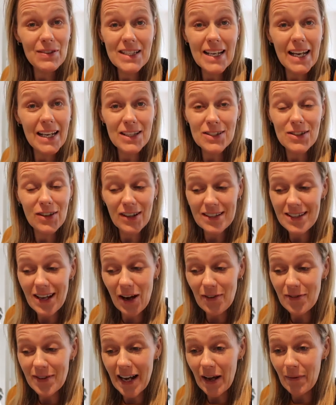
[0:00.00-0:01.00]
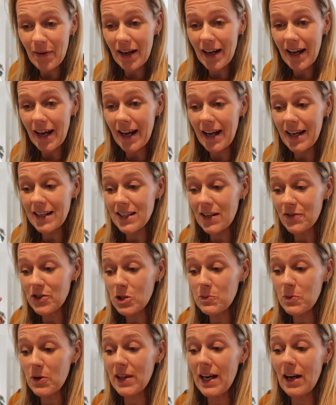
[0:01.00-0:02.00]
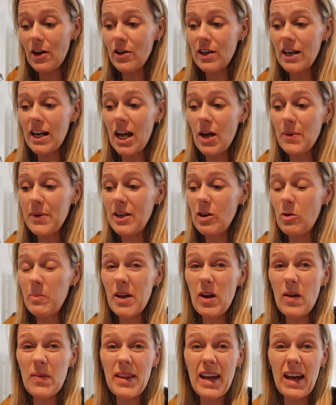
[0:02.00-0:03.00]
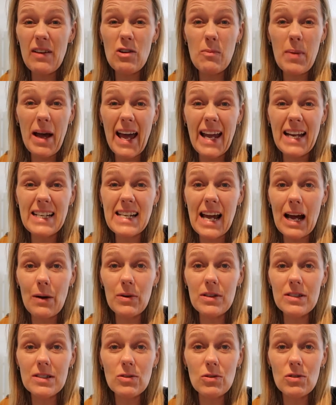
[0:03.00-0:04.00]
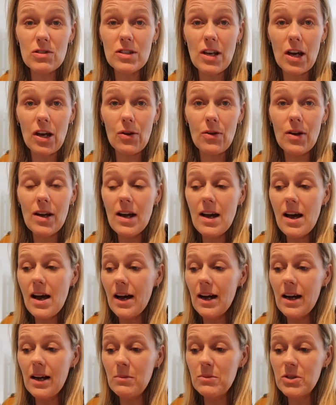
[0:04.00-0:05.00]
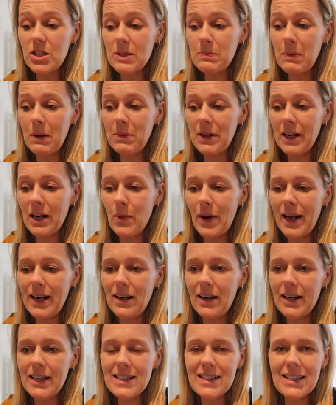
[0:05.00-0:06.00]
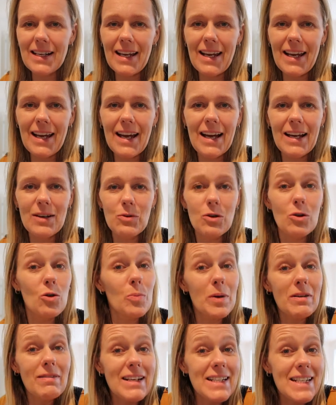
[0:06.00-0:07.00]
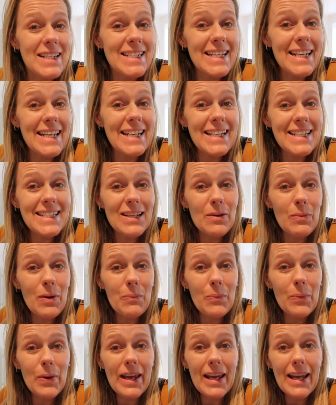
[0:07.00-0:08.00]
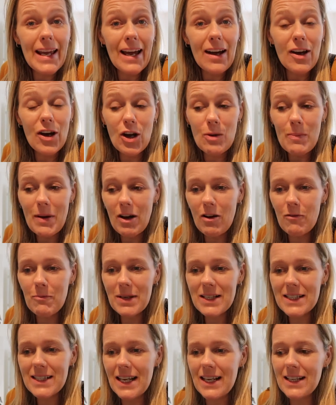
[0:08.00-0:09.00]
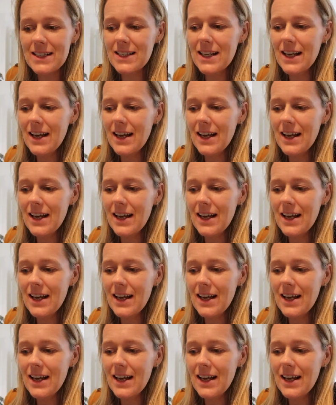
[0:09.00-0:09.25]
take as long as half an hour, and I've just put that on low and it'll be on there for about 8 hours or so, just bubbling away nicely, and we'll all be ready to eat when we get home at 6:30.